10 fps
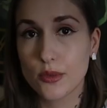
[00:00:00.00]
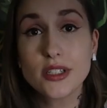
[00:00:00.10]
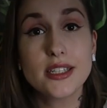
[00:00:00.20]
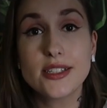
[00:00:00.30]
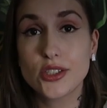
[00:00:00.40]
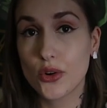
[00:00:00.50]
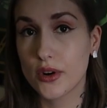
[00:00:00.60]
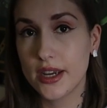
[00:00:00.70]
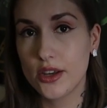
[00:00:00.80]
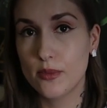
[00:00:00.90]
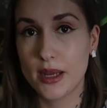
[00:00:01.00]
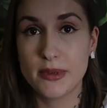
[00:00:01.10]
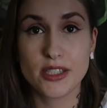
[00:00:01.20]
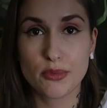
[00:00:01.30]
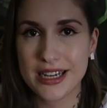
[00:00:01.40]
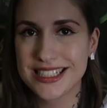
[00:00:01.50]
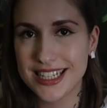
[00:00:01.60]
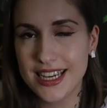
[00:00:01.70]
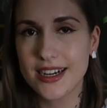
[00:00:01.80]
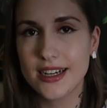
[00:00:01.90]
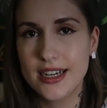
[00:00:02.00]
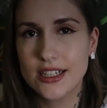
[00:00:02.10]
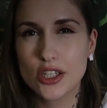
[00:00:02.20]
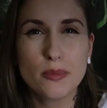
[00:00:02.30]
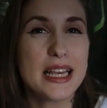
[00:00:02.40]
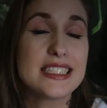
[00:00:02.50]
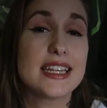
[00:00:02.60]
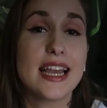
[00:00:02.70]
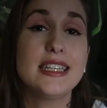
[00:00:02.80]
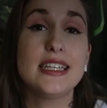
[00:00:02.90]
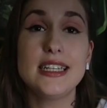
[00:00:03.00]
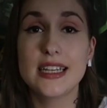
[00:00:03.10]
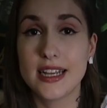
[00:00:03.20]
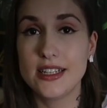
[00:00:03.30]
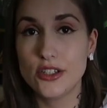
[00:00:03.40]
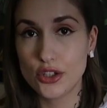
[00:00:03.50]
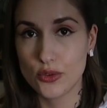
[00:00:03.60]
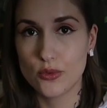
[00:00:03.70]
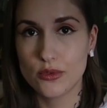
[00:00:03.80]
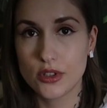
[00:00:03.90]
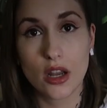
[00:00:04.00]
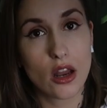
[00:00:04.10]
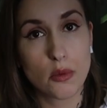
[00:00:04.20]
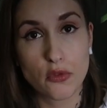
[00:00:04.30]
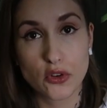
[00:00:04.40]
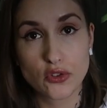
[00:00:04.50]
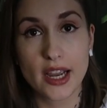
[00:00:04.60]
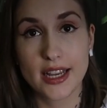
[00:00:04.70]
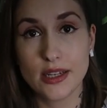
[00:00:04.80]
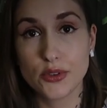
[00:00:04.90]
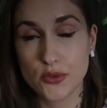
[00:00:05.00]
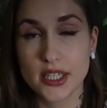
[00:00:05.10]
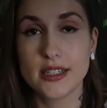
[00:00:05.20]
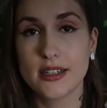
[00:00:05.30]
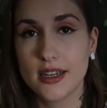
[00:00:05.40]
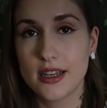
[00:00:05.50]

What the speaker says: Mercy's story, you might be surprised to hear, took place in 1892, not long before Dracula was written.